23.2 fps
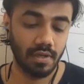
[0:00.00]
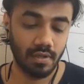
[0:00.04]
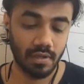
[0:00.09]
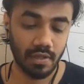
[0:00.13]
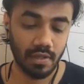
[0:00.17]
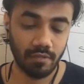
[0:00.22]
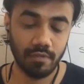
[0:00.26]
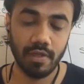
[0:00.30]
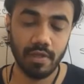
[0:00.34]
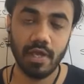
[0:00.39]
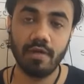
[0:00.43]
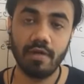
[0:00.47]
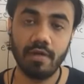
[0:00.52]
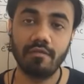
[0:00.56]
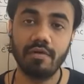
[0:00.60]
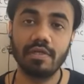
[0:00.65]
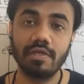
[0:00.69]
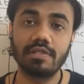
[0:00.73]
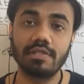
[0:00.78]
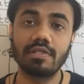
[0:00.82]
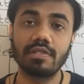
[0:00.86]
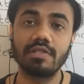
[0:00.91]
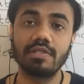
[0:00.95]
Then we have
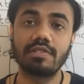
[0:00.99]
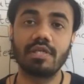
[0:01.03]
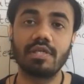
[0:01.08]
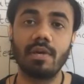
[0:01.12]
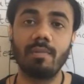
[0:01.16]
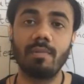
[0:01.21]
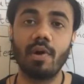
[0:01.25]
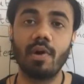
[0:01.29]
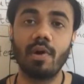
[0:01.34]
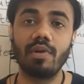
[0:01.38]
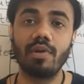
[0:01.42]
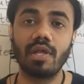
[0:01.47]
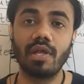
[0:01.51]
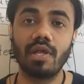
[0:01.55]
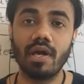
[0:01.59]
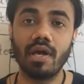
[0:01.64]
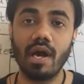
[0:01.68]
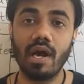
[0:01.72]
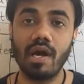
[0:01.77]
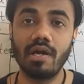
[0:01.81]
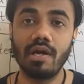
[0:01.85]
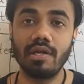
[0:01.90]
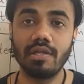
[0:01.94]
discussed about the
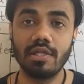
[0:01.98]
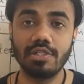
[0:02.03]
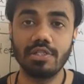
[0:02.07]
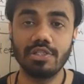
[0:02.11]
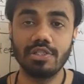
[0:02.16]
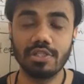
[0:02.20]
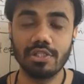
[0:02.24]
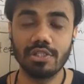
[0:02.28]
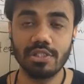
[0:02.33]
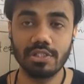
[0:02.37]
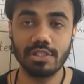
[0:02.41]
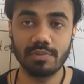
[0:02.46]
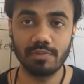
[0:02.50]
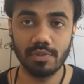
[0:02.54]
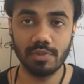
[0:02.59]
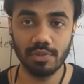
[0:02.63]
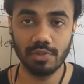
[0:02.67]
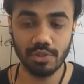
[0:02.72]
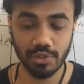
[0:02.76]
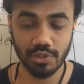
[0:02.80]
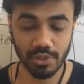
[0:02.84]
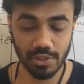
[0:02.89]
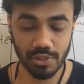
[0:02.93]
cartilaginous
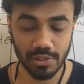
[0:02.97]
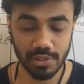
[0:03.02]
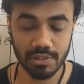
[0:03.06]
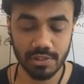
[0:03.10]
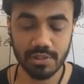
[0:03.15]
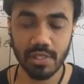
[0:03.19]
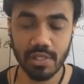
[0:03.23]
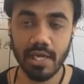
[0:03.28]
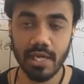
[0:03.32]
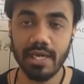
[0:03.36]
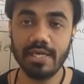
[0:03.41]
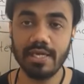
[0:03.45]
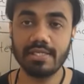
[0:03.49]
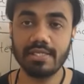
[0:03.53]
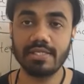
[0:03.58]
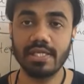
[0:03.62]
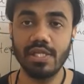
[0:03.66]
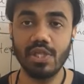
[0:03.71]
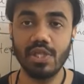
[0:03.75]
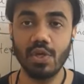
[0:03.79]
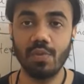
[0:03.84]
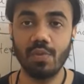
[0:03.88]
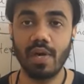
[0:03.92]
bone joints and
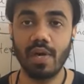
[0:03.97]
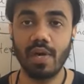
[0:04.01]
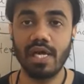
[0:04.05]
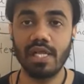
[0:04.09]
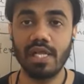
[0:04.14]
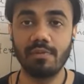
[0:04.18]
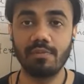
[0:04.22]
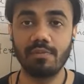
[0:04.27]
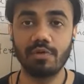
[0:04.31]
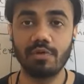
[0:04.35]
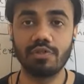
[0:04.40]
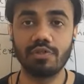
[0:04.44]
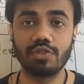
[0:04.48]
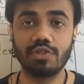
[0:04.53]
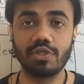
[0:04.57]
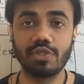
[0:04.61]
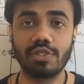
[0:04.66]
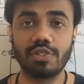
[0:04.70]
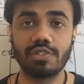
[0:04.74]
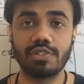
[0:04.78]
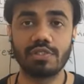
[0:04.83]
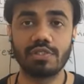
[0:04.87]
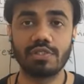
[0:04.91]
synovial bone
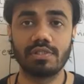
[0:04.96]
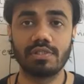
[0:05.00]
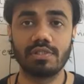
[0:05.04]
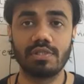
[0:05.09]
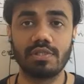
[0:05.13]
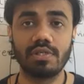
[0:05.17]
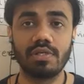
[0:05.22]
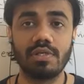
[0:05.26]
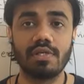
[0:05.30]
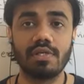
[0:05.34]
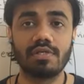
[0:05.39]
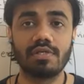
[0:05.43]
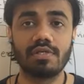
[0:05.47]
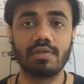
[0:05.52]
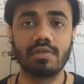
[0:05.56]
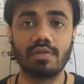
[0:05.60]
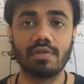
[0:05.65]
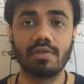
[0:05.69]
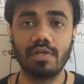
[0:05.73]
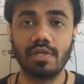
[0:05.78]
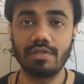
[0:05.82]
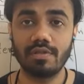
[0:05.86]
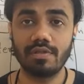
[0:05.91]
joints. So
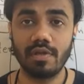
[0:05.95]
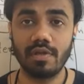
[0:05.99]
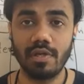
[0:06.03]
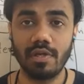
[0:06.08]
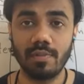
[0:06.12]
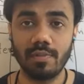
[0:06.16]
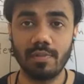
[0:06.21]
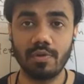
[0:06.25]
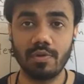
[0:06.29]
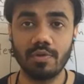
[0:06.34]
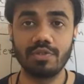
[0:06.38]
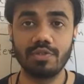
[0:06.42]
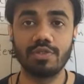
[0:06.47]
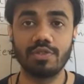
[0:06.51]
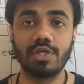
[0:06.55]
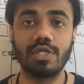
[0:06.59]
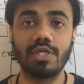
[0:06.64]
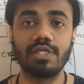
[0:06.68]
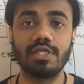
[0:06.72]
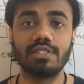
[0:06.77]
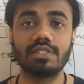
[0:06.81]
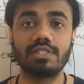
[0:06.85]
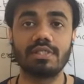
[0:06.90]
these three bone
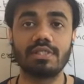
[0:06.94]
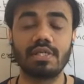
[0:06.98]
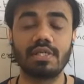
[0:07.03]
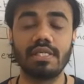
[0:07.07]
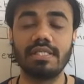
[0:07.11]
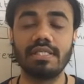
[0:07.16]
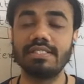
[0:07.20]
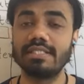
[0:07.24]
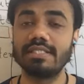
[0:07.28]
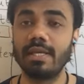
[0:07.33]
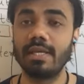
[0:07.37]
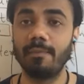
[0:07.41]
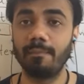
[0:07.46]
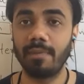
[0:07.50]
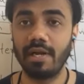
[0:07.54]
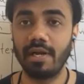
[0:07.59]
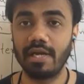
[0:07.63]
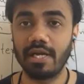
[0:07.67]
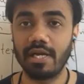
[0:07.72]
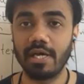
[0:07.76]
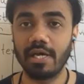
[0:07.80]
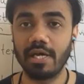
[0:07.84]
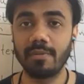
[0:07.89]
joints in
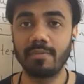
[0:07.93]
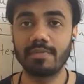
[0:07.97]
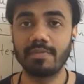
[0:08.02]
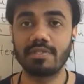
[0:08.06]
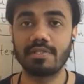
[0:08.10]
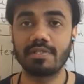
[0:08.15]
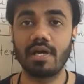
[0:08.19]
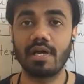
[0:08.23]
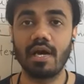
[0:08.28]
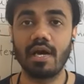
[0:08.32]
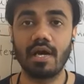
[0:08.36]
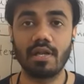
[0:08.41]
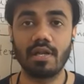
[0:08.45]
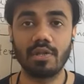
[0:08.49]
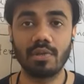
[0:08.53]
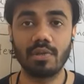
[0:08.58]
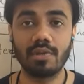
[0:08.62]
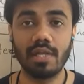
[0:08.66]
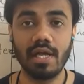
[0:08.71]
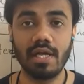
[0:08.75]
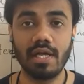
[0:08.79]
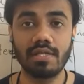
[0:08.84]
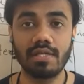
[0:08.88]
simple terms are
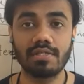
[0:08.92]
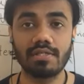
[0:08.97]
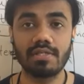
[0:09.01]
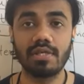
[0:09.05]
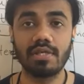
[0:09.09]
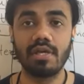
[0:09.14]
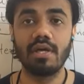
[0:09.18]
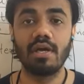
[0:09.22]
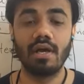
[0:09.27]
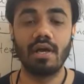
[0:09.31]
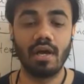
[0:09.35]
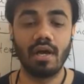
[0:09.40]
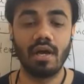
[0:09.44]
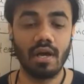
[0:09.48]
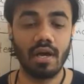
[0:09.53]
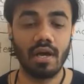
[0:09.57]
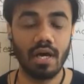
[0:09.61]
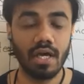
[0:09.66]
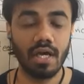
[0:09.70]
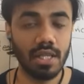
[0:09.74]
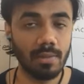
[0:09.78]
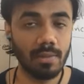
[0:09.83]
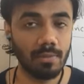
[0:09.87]
known as
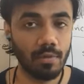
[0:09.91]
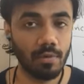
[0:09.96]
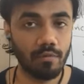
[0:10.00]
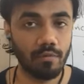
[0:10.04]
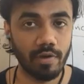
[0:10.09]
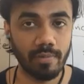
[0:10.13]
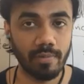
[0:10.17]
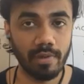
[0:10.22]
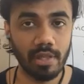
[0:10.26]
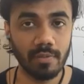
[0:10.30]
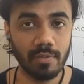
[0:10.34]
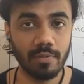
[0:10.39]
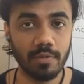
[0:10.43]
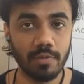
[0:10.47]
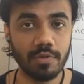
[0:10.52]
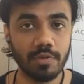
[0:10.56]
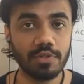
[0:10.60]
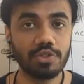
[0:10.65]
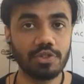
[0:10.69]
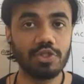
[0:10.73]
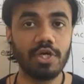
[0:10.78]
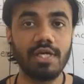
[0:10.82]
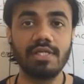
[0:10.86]
unmovable
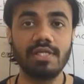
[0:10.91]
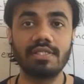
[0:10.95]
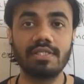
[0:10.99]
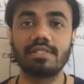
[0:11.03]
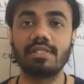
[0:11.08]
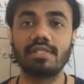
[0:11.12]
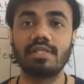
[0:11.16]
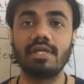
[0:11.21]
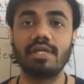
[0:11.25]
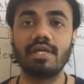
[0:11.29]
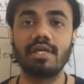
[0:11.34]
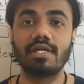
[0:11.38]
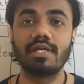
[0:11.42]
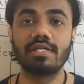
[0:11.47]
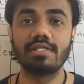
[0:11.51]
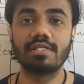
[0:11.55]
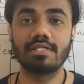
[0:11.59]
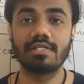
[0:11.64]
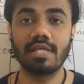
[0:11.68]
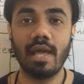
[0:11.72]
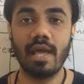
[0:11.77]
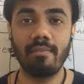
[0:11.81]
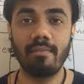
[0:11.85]
bone joints,
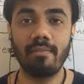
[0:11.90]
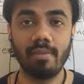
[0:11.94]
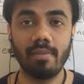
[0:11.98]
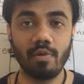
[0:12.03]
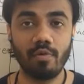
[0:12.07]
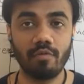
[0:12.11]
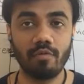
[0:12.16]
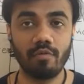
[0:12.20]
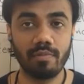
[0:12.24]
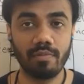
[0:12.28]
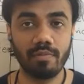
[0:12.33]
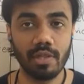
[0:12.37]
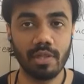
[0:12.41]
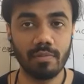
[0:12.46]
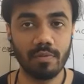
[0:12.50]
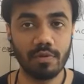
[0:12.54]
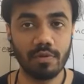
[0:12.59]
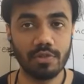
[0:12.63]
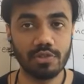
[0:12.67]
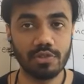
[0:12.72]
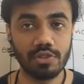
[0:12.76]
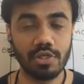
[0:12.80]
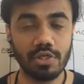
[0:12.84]
semi-movable
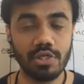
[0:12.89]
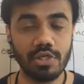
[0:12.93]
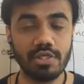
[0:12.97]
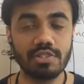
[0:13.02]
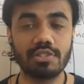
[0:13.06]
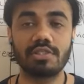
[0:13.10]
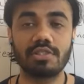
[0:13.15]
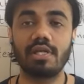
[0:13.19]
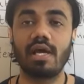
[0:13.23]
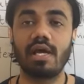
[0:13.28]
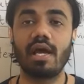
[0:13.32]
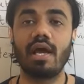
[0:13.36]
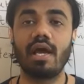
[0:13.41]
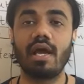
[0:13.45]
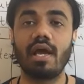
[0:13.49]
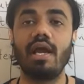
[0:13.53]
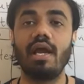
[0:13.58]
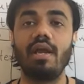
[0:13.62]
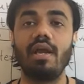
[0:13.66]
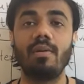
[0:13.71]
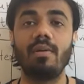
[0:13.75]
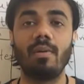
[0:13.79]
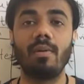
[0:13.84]
bone joints,
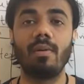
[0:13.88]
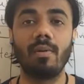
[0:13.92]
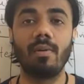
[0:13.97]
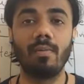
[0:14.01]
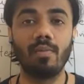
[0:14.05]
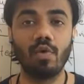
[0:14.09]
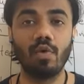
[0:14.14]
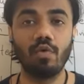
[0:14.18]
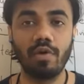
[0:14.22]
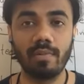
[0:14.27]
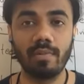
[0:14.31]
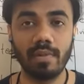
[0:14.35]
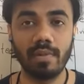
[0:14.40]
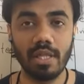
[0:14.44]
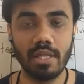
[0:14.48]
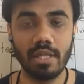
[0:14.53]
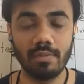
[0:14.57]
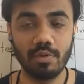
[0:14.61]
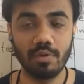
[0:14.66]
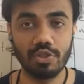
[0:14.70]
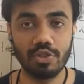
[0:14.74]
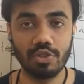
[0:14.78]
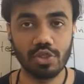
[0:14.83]
and movable
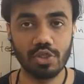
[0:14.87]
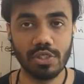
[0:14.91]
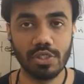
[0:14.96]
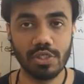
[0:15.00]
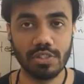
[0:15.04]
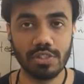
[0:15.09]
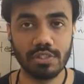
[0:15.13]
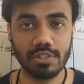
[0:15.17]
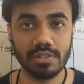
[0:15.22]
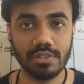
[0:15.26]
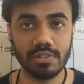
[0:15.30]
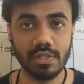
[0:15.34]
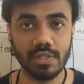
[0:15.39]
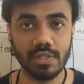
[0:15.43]
bone joints,